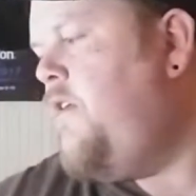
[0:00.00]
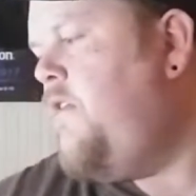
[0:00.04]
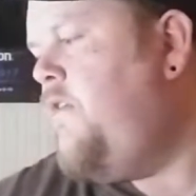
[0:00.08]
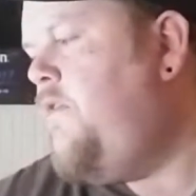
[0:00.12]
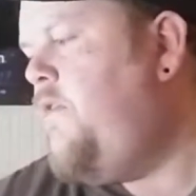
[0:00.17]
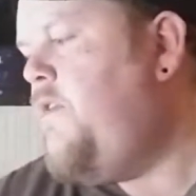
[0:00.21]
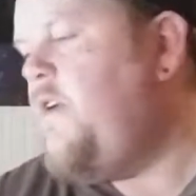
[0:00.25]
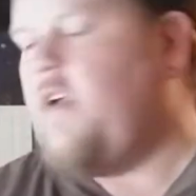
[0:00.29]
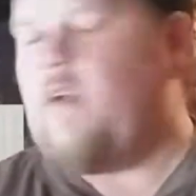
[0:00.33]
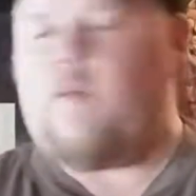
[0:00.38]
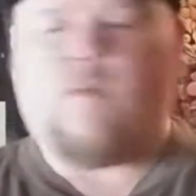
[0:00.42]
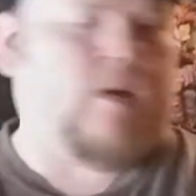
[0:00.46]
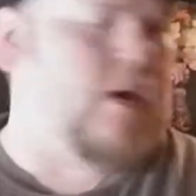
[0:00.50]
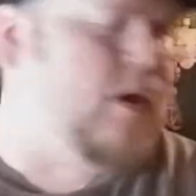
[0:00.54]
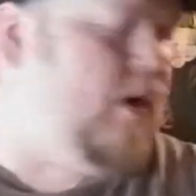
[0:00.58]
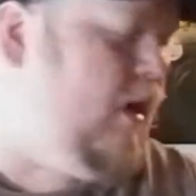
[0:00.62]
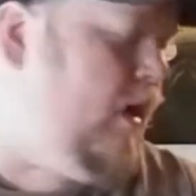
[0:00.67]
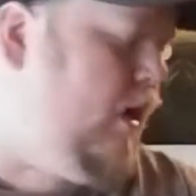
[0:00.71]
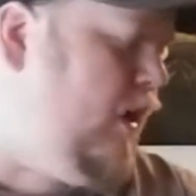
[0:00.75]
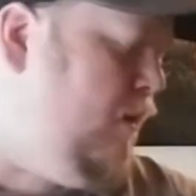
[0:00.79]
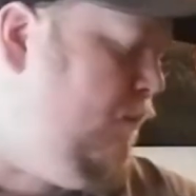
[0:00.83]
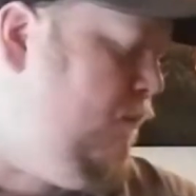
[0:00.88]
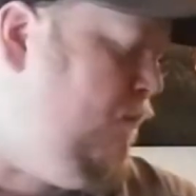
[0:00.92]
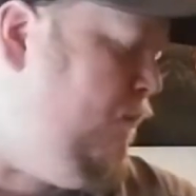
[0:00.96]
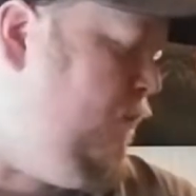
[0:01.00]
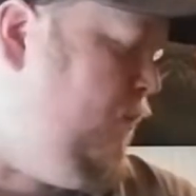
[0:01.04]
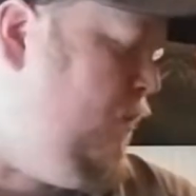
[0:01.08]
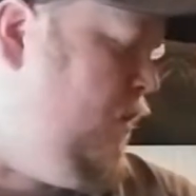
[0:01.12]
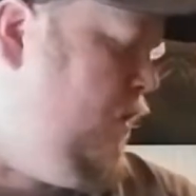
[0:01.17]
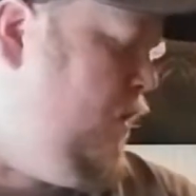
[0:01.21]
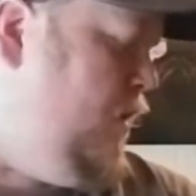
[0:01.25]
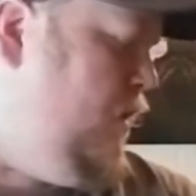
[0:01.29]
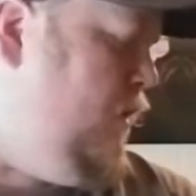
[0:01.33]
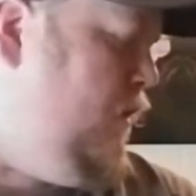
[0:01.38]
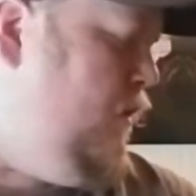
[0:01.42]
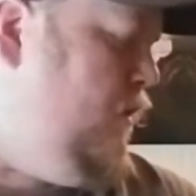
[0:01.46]
Figure why not.
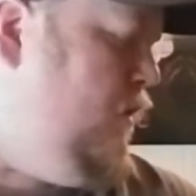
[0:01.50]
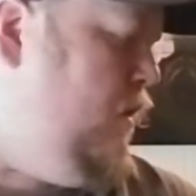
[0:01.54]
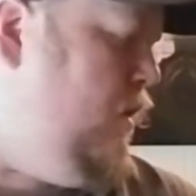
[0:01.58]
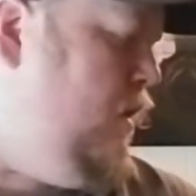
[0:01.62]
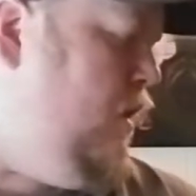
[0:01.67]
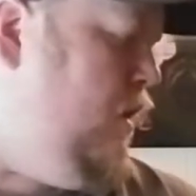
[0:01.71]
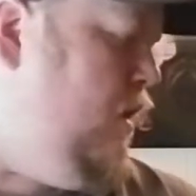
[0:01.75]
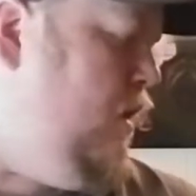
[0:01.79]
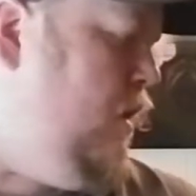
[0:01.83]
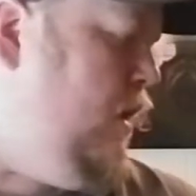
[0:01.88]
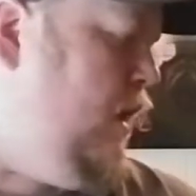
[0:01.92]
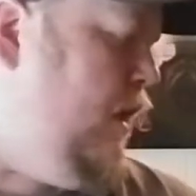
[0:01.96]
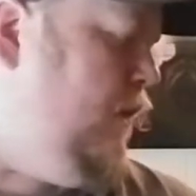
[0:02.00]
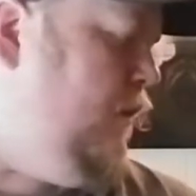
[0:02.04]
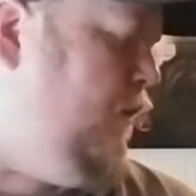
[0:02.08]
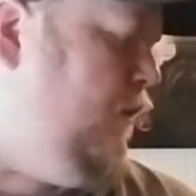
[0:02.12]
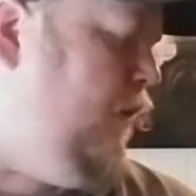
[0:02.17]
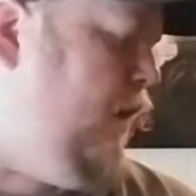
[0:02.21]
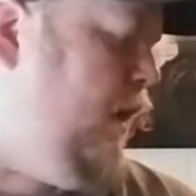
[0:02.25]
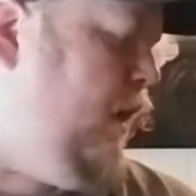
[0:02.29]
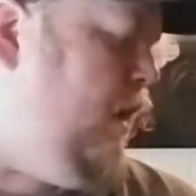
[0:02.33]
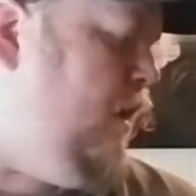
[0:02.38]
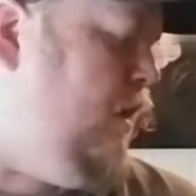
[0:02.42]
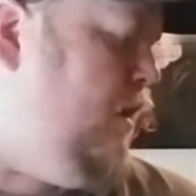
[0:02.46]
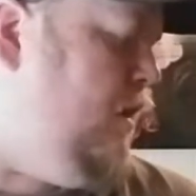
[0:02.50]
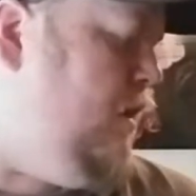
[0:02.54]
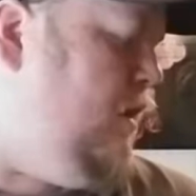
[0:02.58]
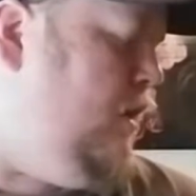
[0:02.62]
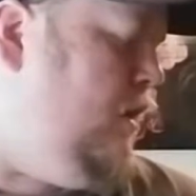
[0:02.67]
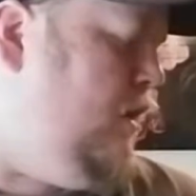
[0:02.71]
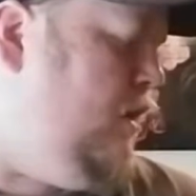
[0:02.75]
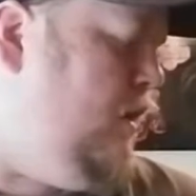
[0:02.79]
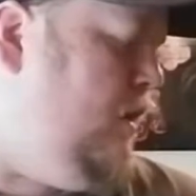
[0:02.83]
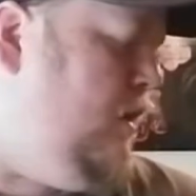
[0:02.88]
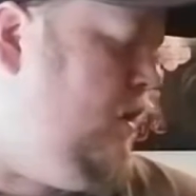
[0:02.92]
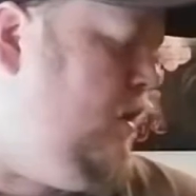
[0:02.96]
And then after that,
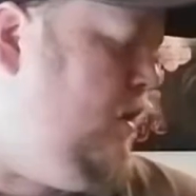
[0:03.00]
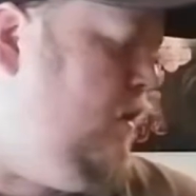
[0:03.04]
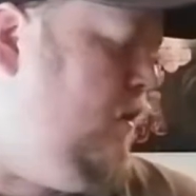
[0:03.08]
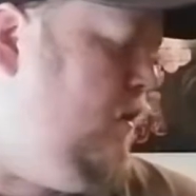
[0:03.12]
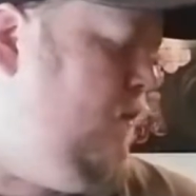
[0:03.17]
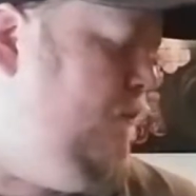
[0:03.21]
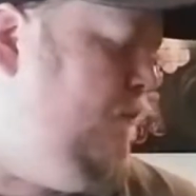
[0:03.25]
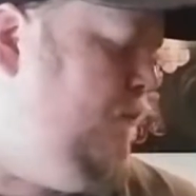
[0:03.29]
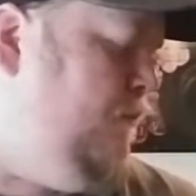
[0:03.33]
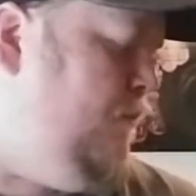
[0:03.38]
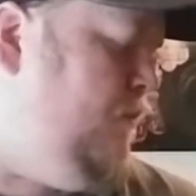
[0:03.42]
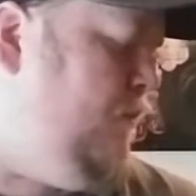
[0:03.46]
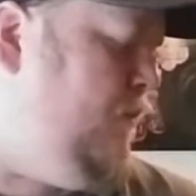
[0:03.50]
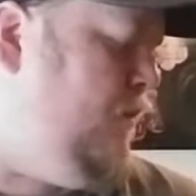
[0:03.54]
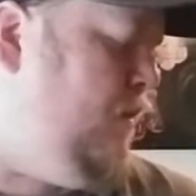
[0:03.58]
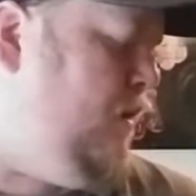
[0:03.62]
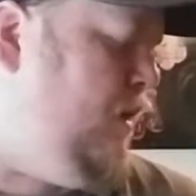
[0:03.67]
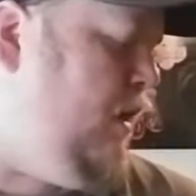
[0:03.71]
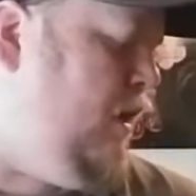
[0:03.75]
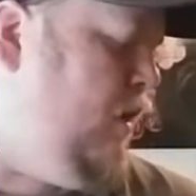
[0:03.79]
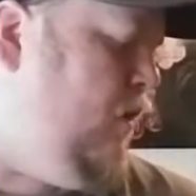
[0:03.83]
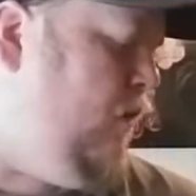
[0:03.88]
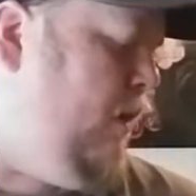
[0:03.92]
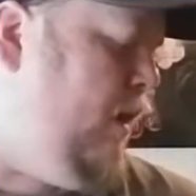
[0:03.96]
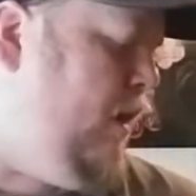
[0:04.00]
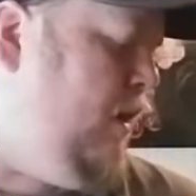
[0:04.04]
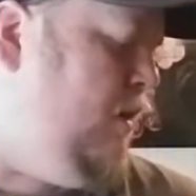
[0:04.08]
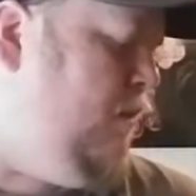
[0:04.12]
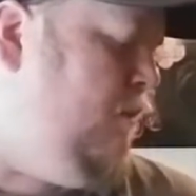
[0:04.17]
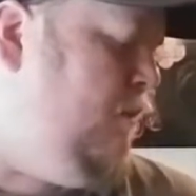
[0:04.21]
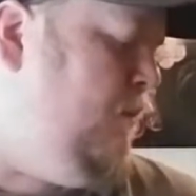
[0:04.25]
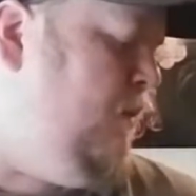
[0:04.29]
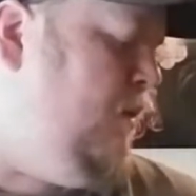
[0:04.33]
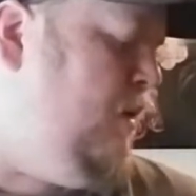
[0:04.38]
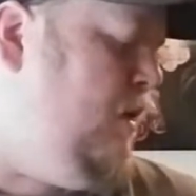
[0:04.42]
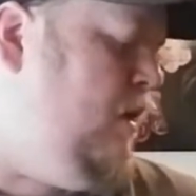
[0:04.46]
kind of
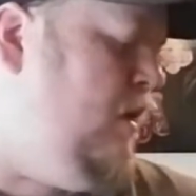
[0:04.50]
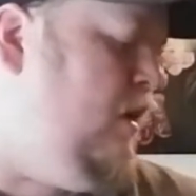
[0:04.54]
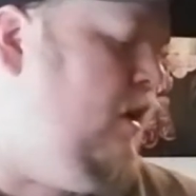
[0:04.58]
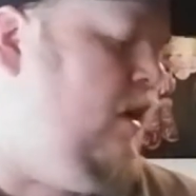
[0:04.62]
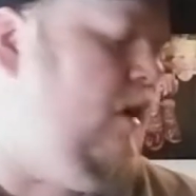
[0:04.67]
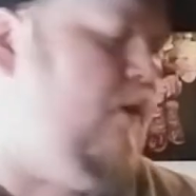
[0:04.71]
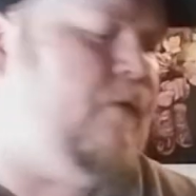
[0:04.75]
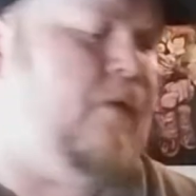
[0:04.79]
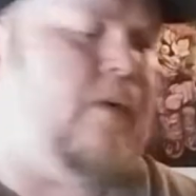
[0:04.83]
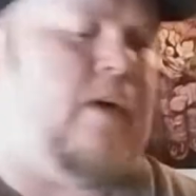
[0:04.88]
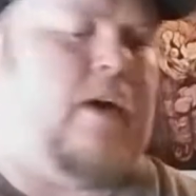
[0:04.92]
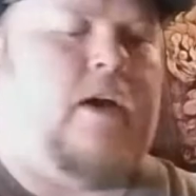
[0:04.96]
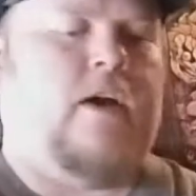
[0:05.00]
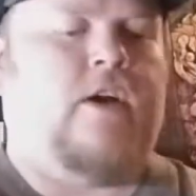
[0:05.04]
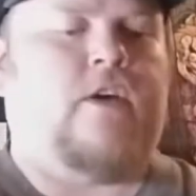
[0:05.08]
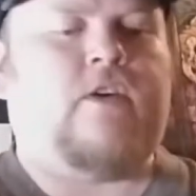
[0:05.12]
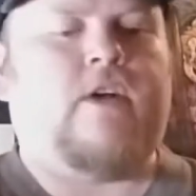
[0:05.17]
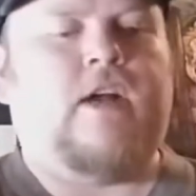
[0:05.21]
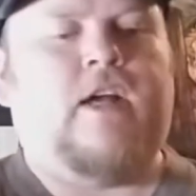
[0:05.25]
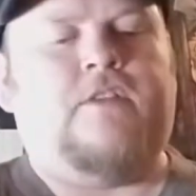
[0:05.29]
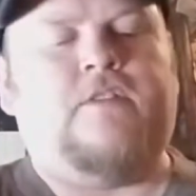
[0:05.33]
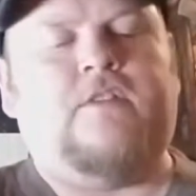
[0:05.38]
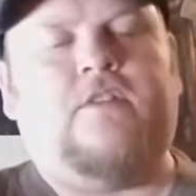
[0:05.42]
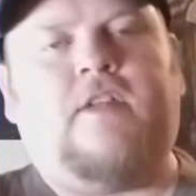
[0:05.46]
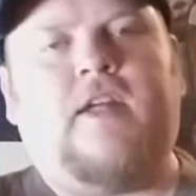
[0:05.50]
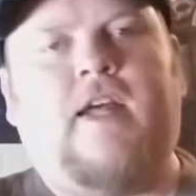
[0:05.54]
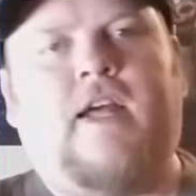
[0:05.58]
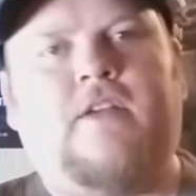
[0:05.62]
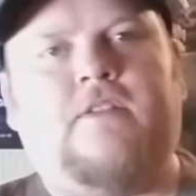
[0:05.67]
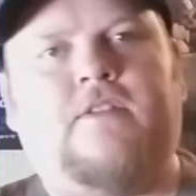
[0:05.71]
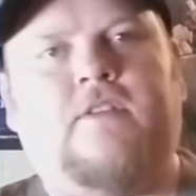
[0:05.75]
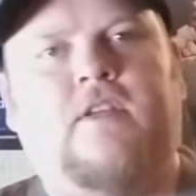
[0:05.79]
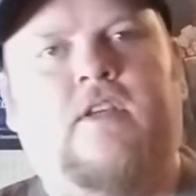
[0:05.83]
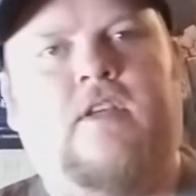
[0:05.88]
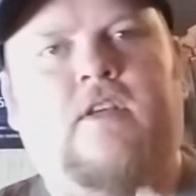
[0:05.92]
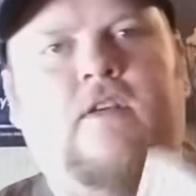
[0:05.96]
random, I found Crazy
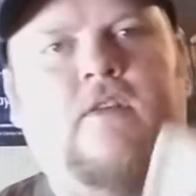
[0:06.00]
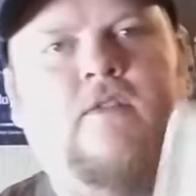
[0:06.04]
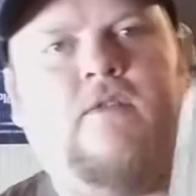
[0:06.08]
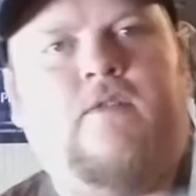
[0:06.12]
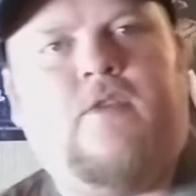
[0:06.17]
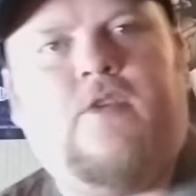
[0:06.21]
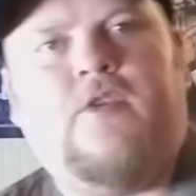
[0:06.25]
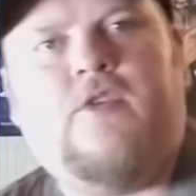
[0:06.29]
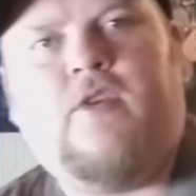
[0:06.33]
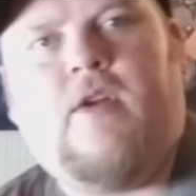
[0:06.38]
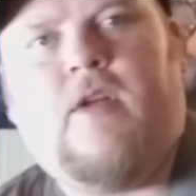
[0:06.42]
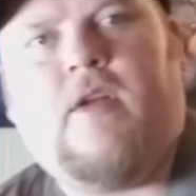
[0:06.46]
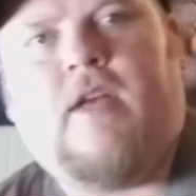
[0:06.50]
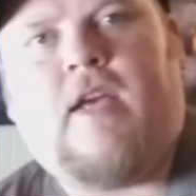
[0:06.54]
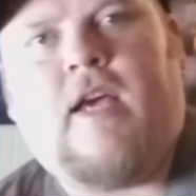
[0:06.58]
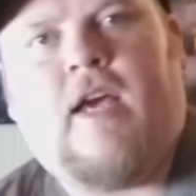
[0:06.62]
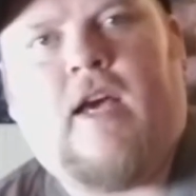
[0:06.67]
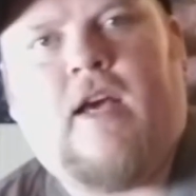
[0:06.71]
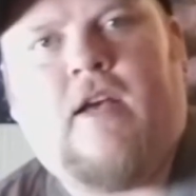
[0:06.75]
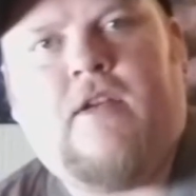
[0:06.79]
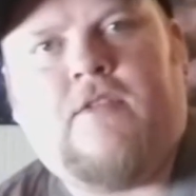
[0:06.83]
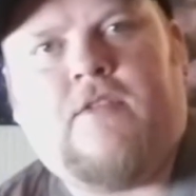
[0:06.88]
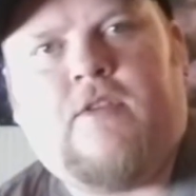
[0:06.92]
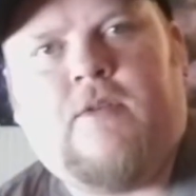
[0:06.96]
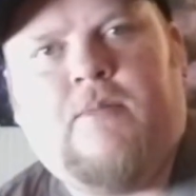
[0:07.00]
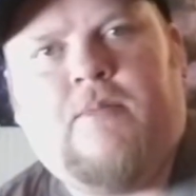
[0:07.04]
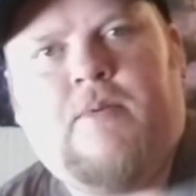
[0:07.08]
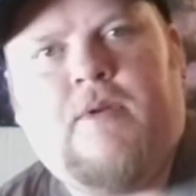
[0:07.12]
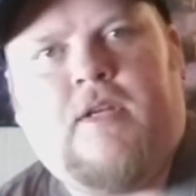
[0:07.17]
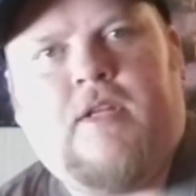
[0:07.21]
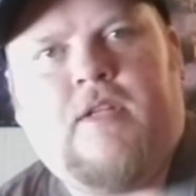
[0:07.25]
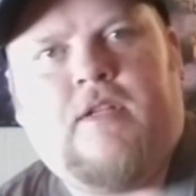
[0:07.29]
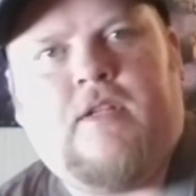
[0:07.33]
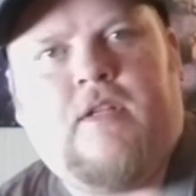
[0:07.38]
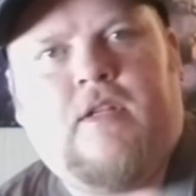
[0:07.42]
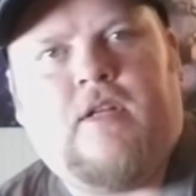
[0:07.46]
Taxi for Dreamcast,
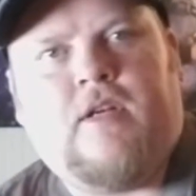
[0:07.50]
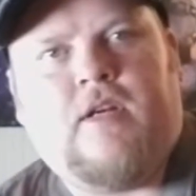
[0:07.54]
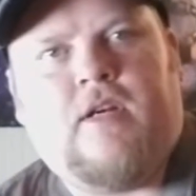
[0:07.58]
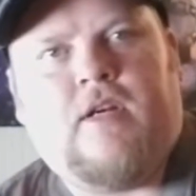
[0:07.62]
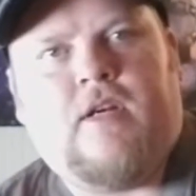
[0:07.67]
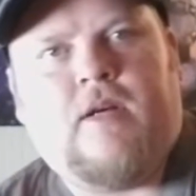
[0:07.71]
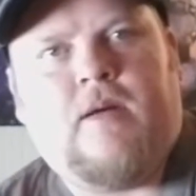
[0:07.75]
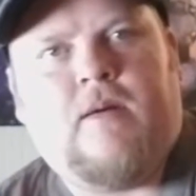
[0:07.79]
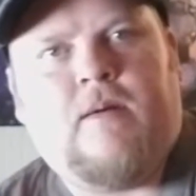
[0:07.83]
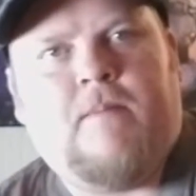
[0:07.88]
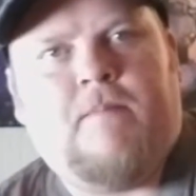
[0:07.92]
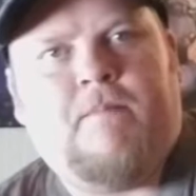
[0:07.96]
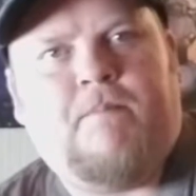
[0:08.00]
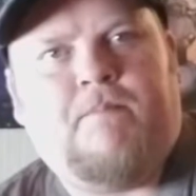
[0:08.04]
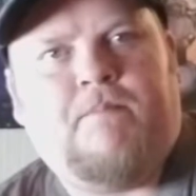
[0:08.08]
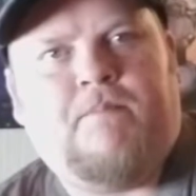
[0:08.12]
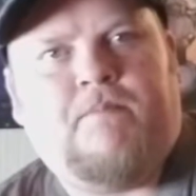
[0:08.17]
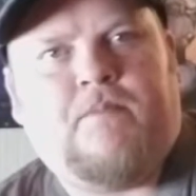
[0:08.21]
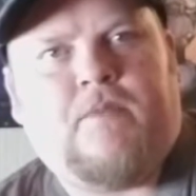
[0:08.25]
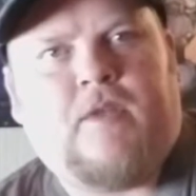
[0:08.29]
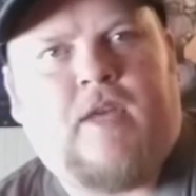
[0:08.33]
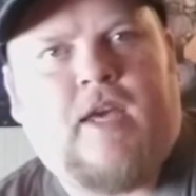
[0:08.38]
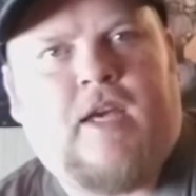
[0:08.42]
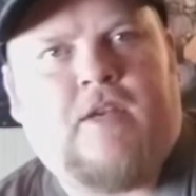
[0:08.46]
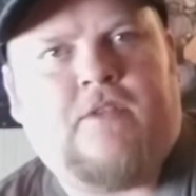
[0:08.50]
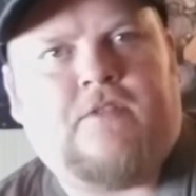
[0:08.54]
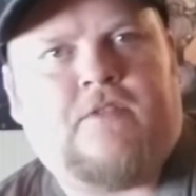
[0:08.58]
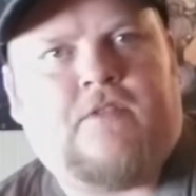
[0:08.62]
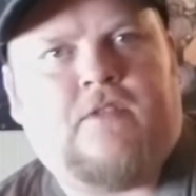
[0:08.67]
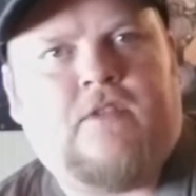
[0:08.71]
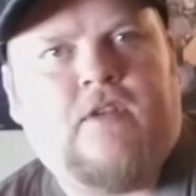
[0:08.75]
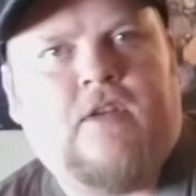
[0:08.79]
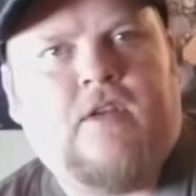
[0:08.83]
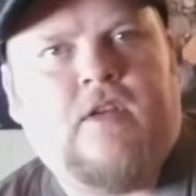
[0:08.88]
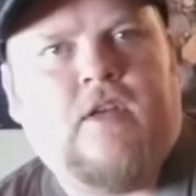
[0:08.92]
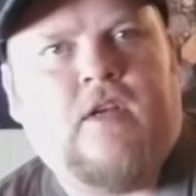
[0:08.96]
complete in the case.